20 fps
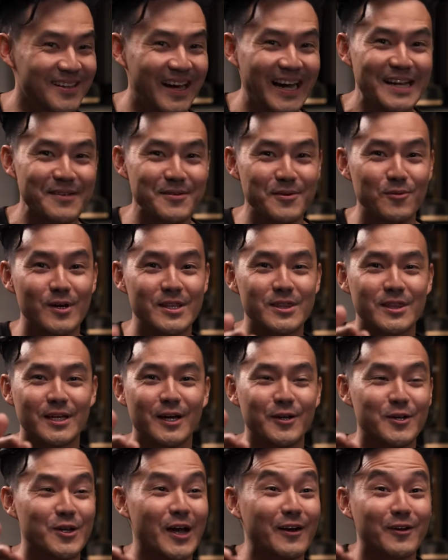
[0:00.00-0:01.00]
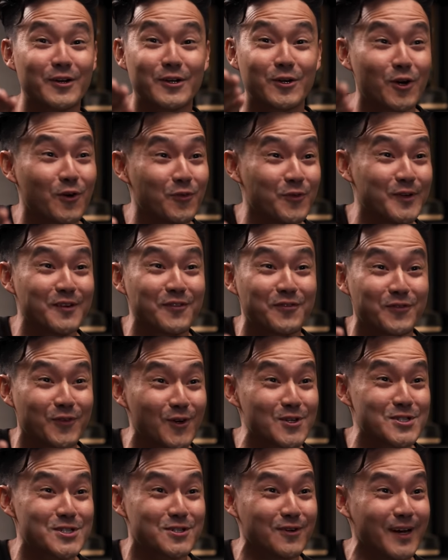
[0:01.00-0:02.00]
not no, even I mean, with I, the, You had a girlfriend in
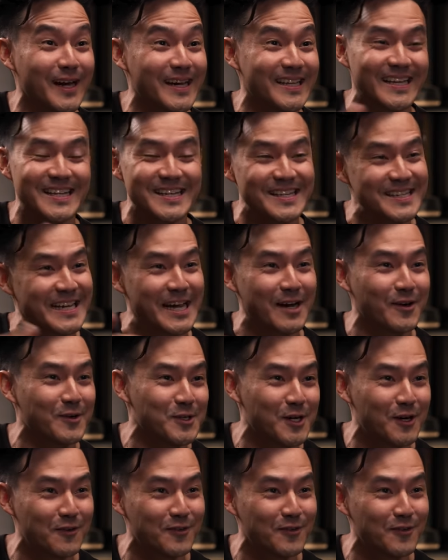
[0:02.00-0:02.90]
first grade that didn't carry and over.